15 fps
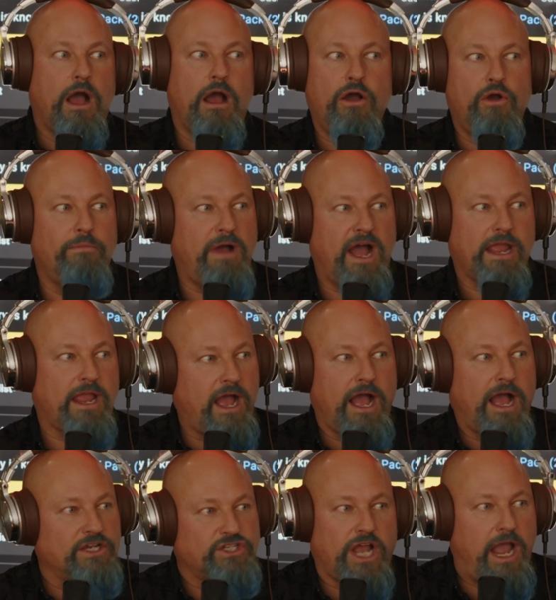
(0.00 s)
oh my
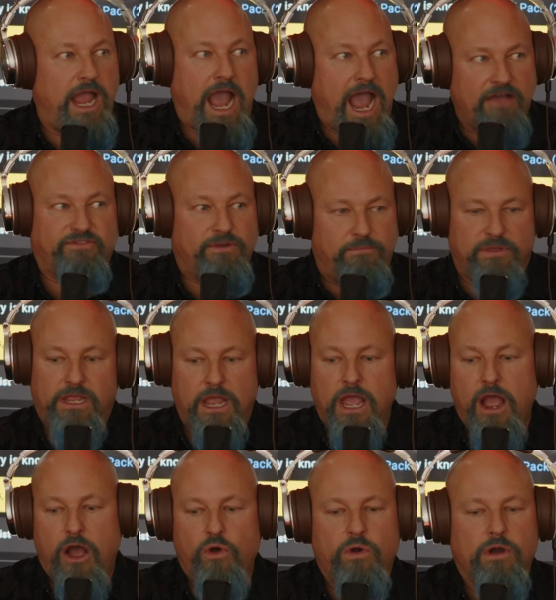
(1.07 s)
gosh, I have to be,
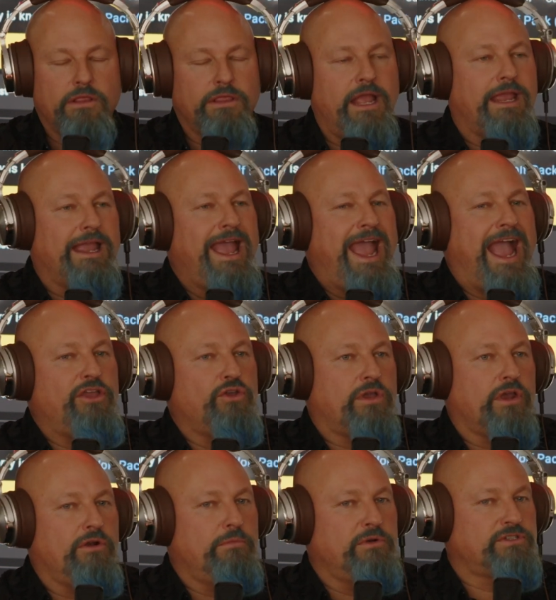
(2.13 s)
or like, and you
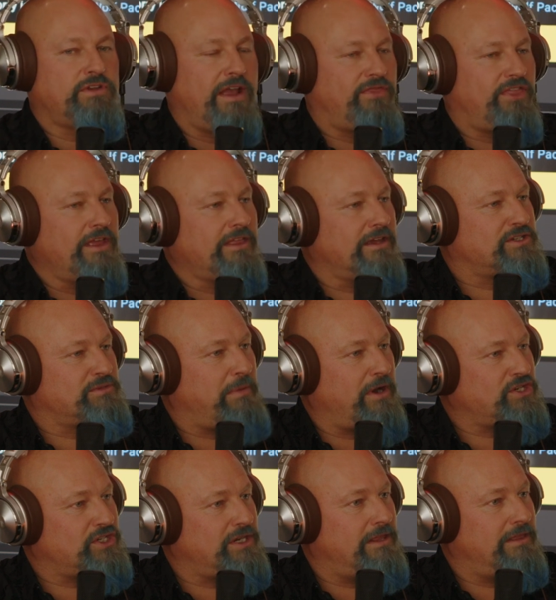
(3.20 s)
can almost, I think the
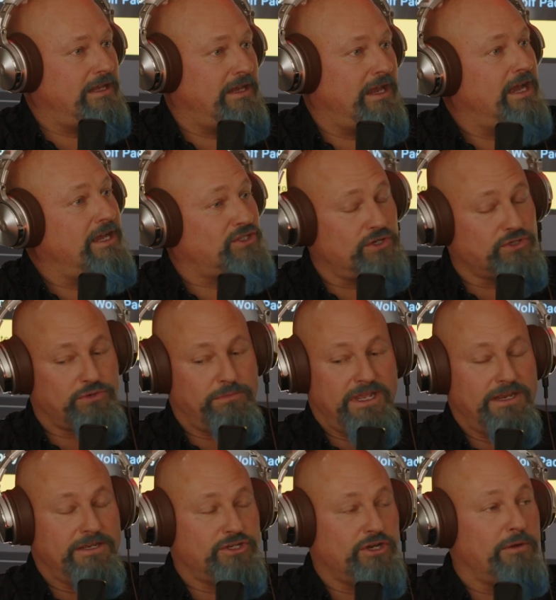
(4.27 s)
expression in the social
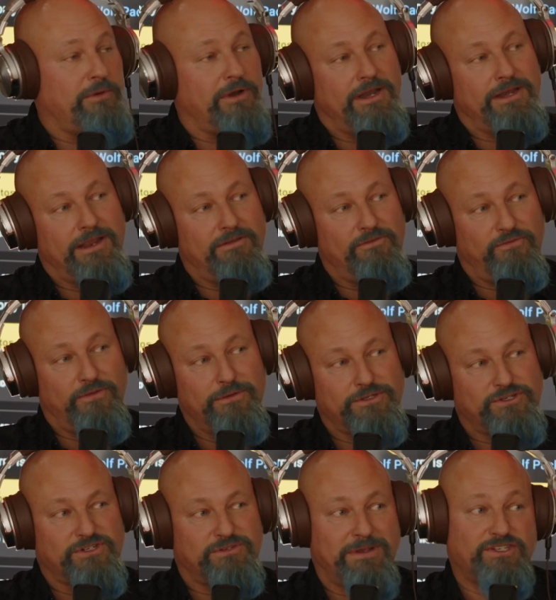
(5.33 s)
media term or in
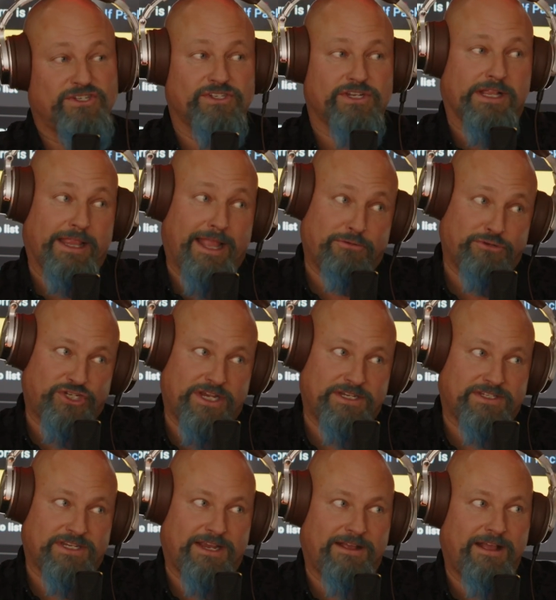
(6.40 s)
influencer space is clout
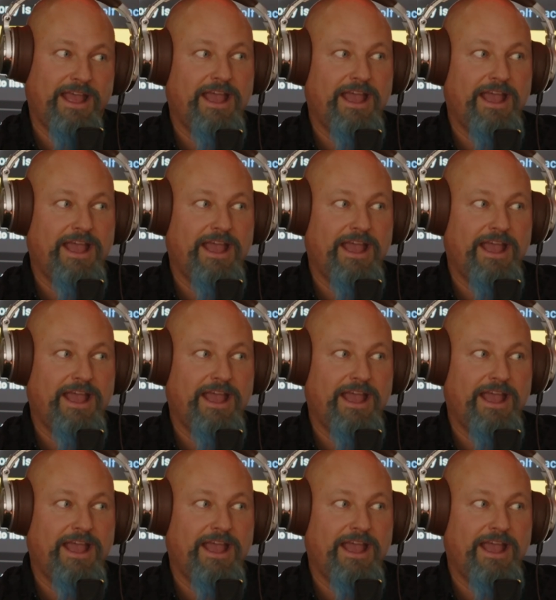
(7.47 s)
chasing,